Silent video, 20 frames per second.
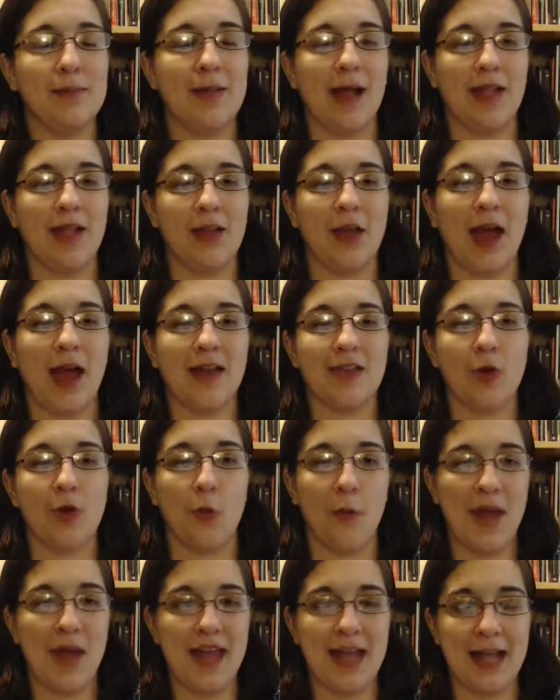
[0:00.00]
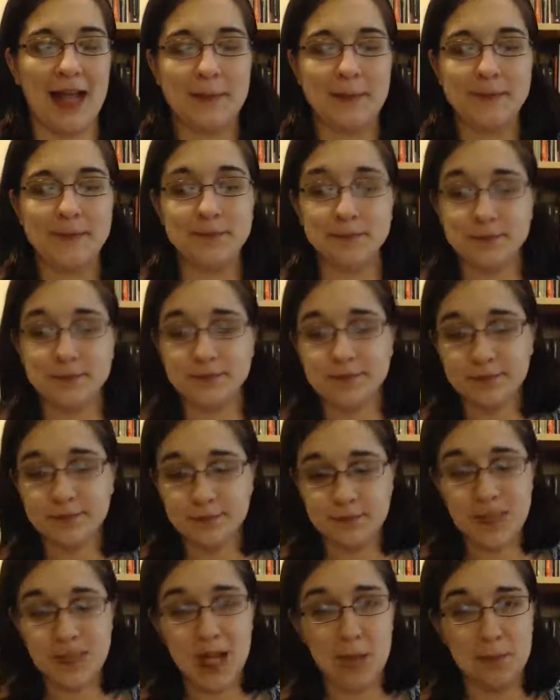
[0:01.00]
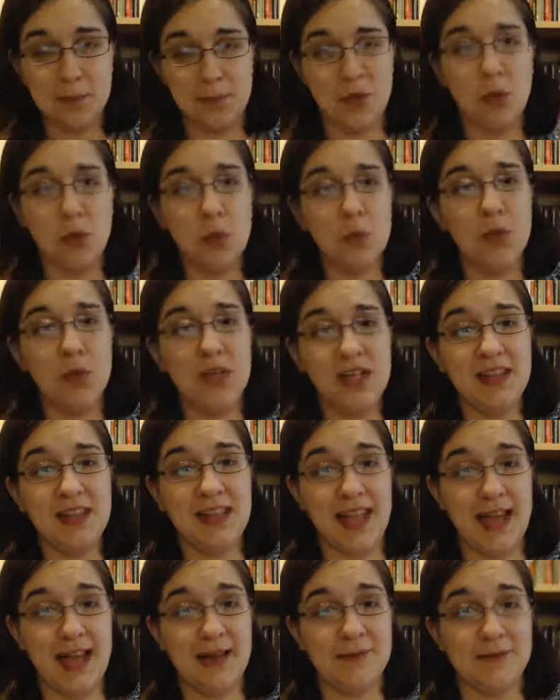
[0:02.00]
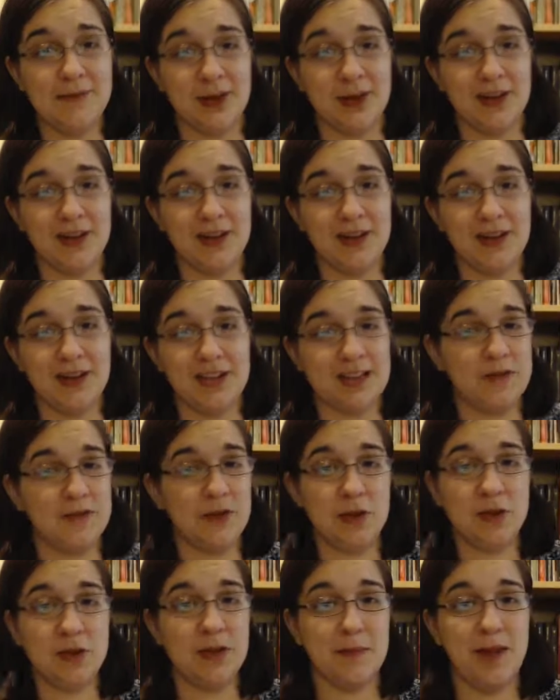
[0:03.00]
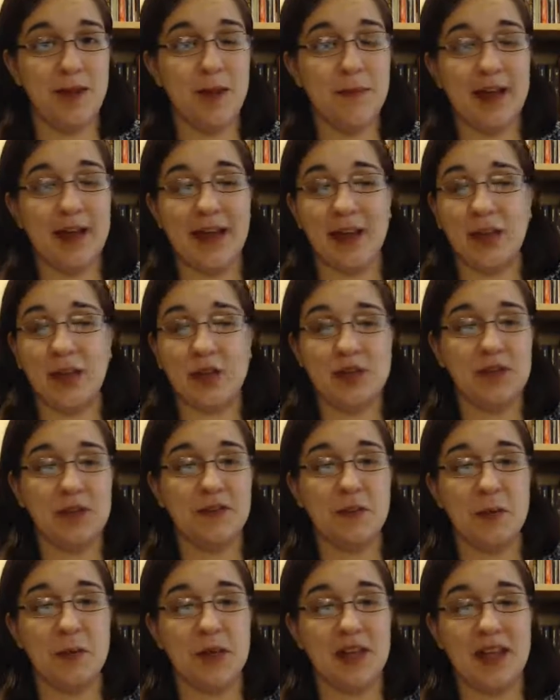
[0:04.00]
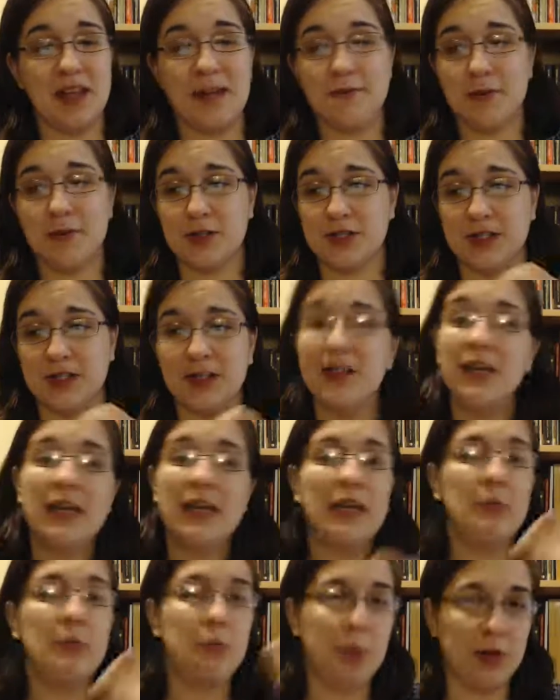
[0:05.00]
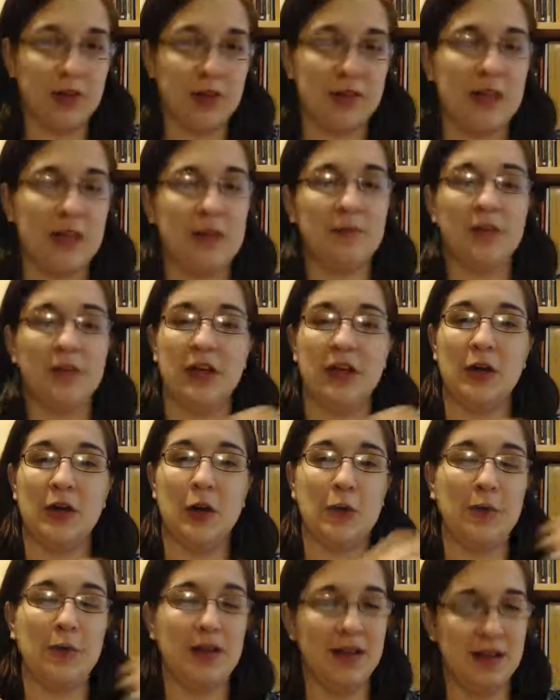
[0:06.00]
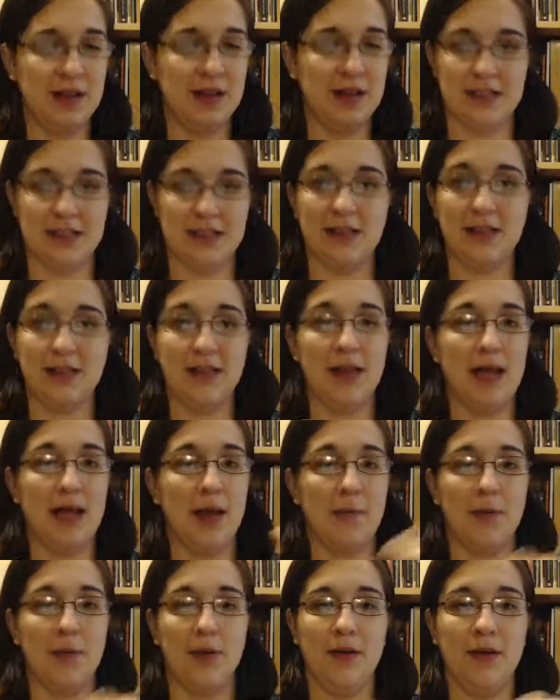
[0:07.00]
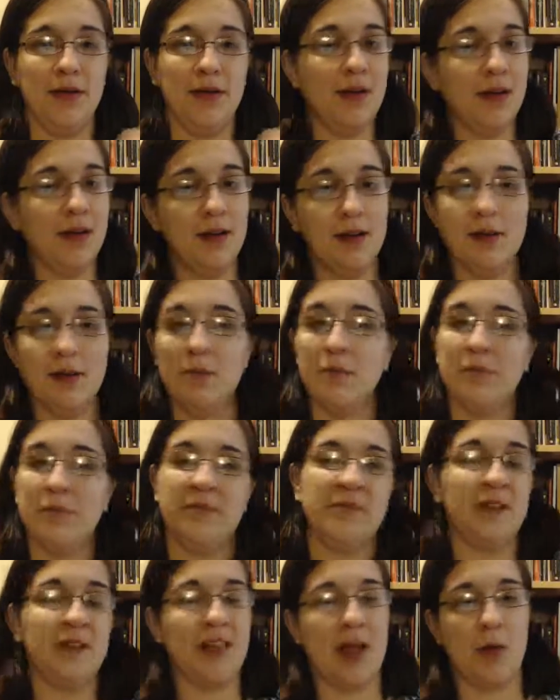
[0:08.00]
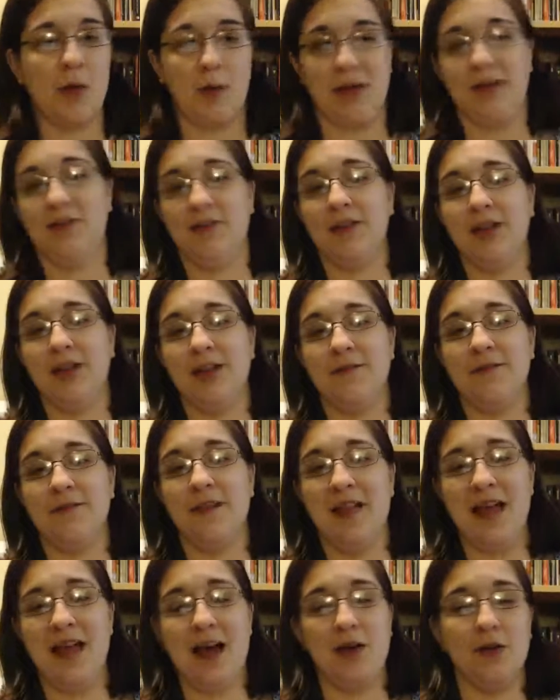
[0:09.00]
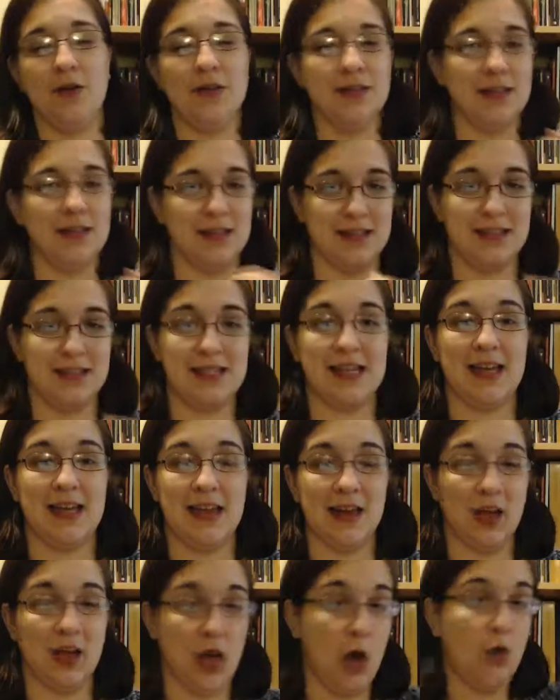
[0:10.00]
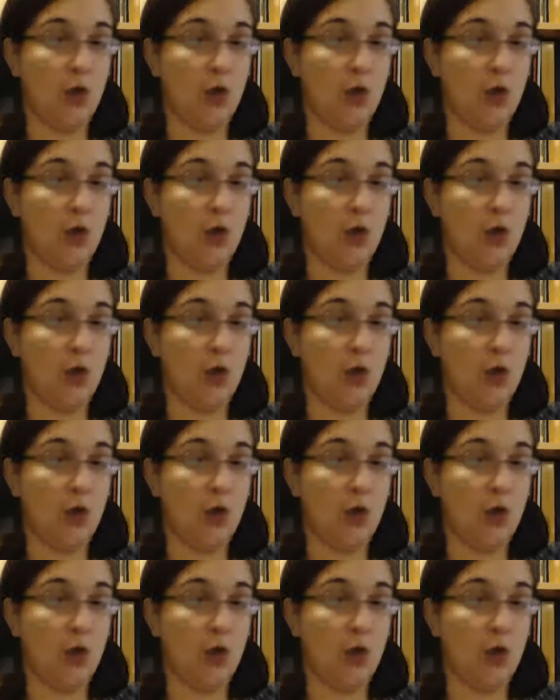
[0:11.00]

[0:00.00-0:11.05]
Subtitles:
ballot, either way, but who put in the effort, because if you're doing the mail-in ballot, you still have to put in the effort to put it in the envelope, seal it up, fill out whatever you got to fill out, and stick it in